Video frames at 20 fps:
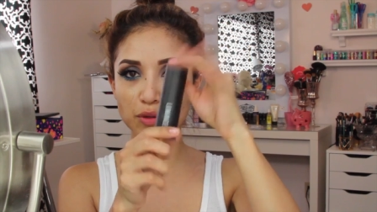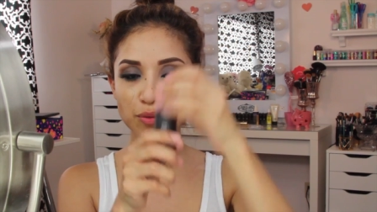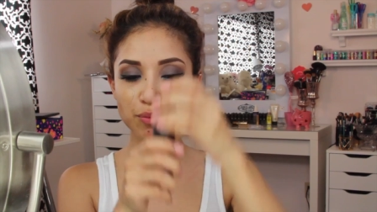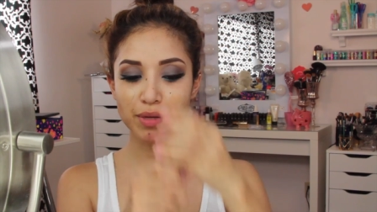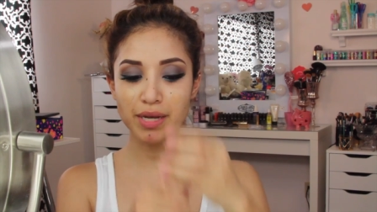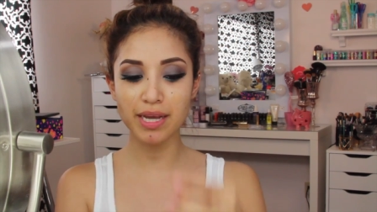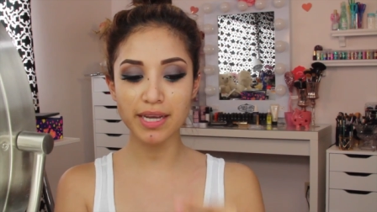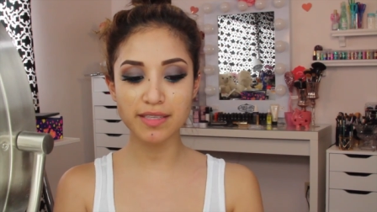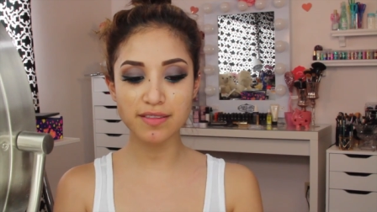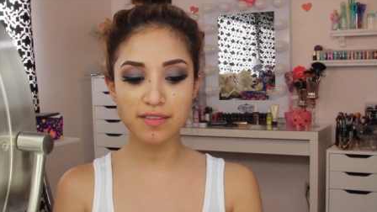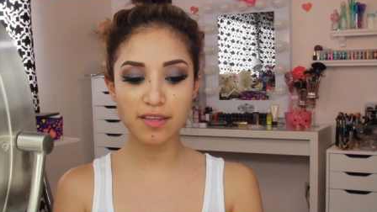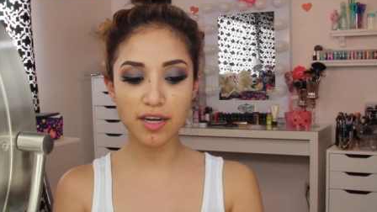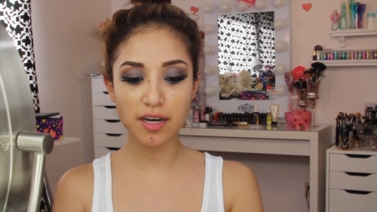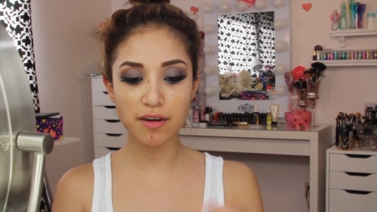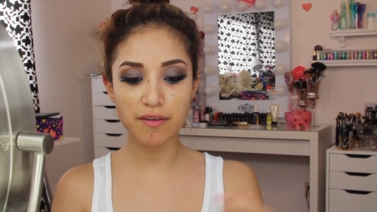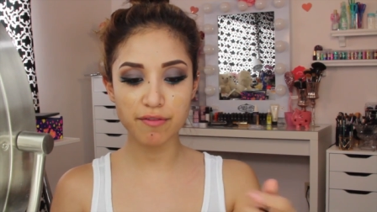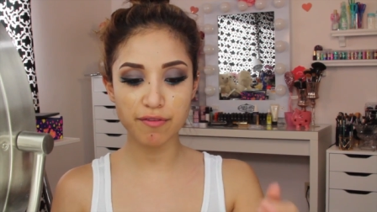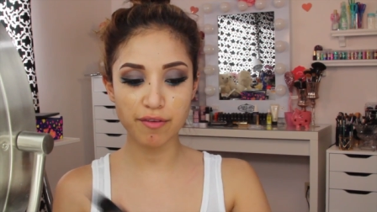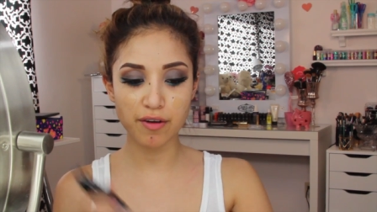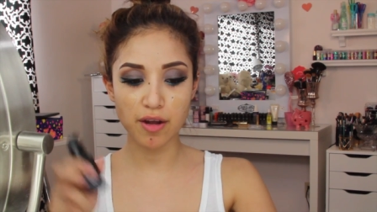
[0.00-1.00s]

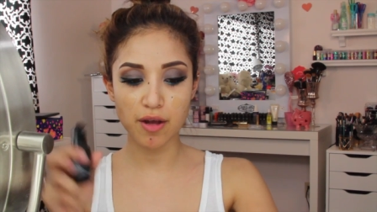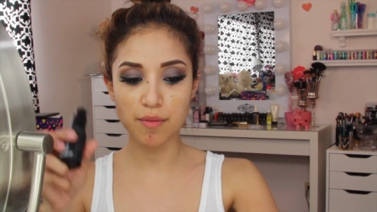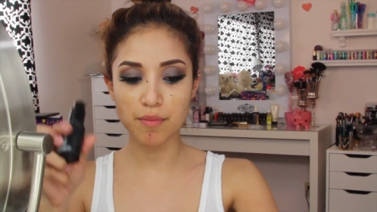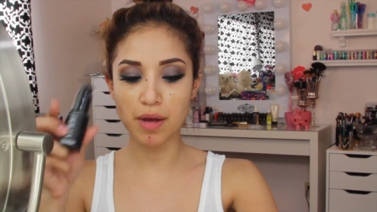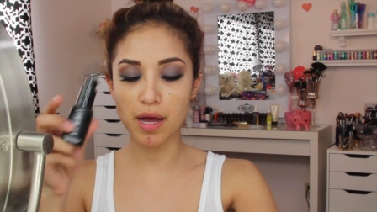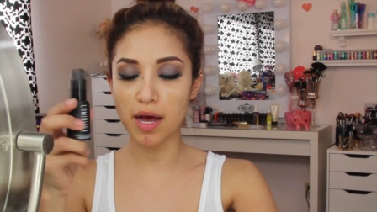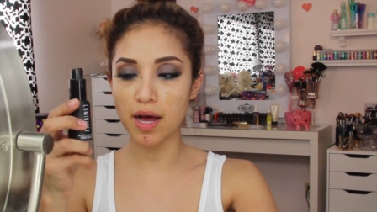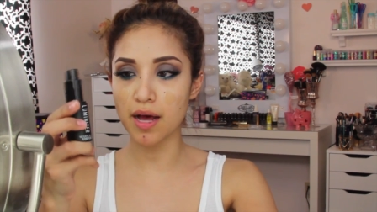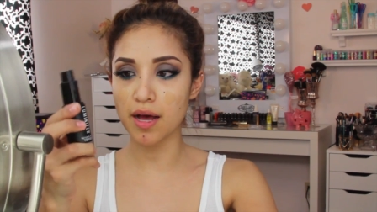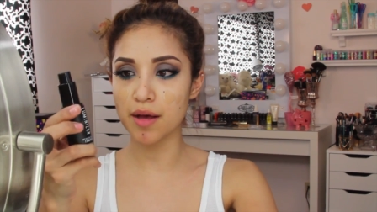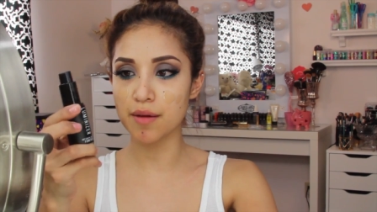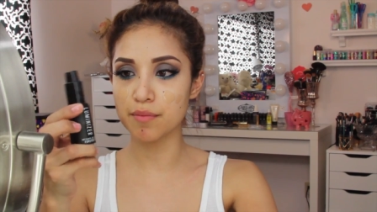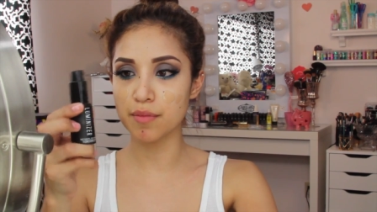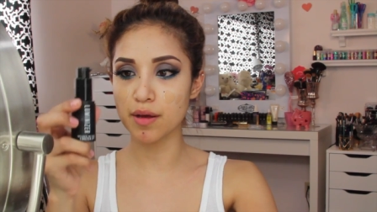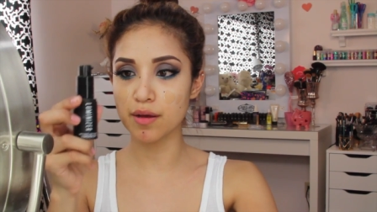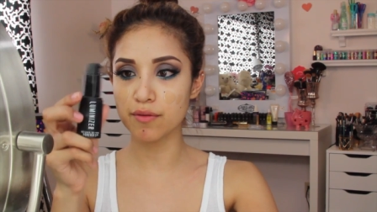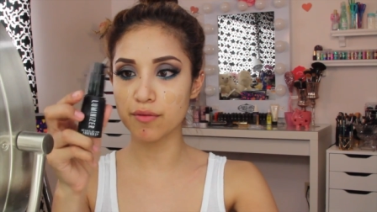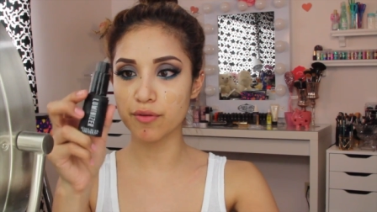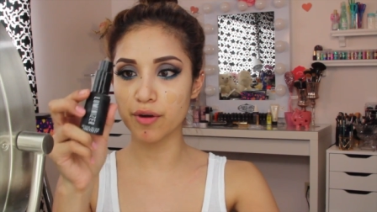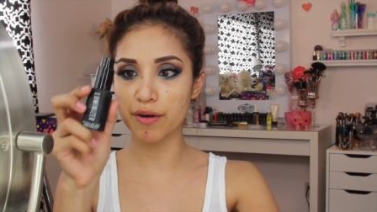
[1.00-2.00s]
Luminizer from um,
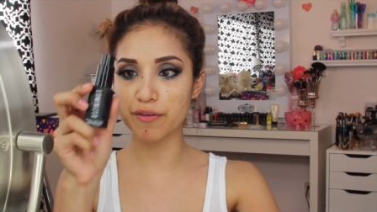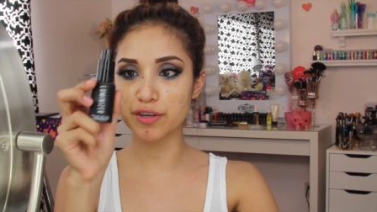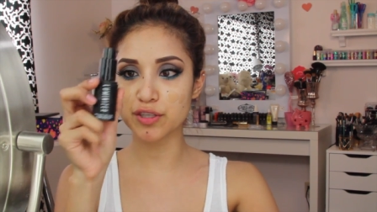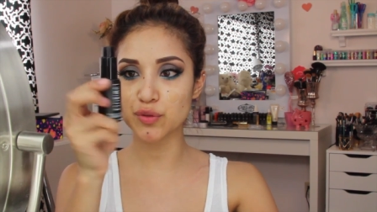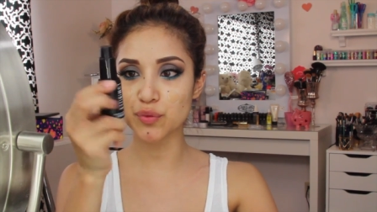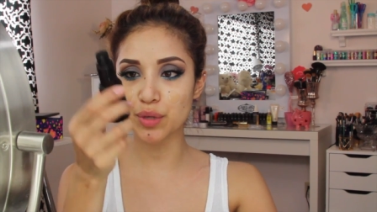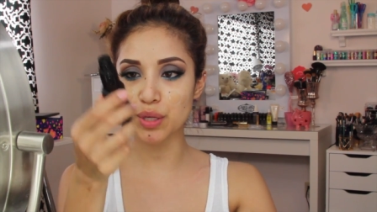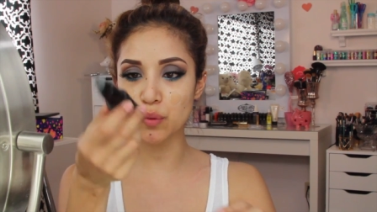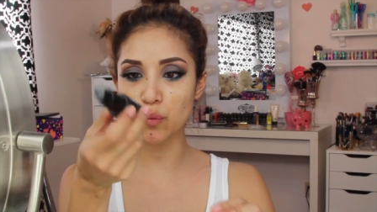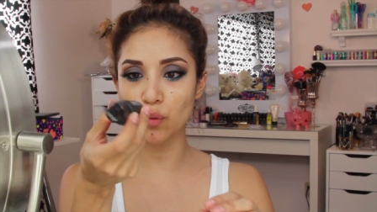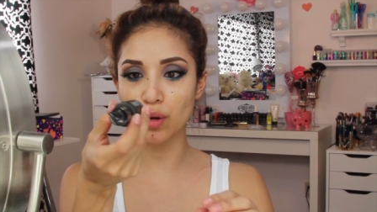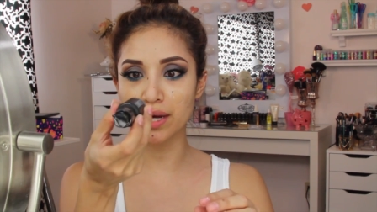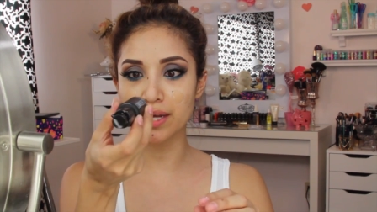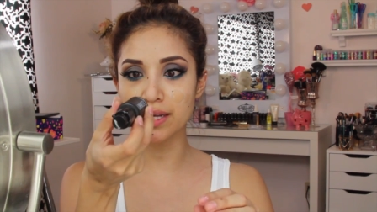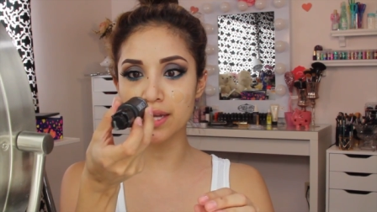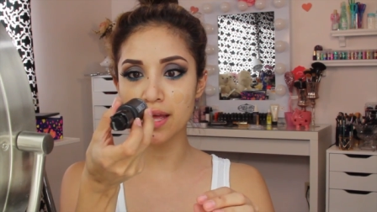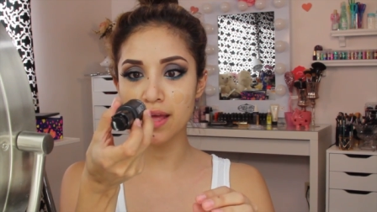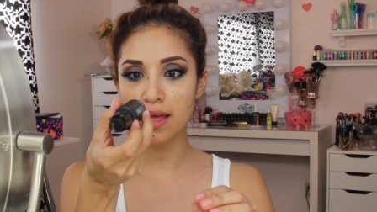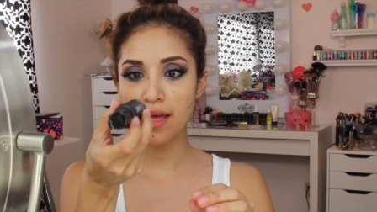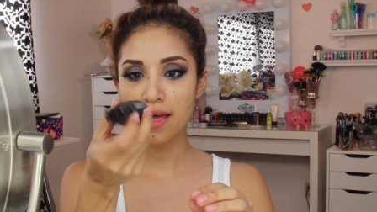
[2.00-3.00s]
Forever
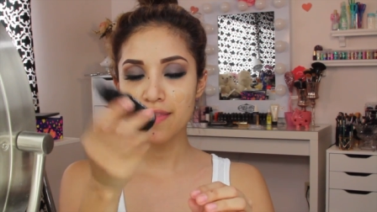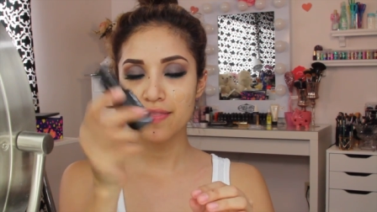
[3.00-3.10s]
21.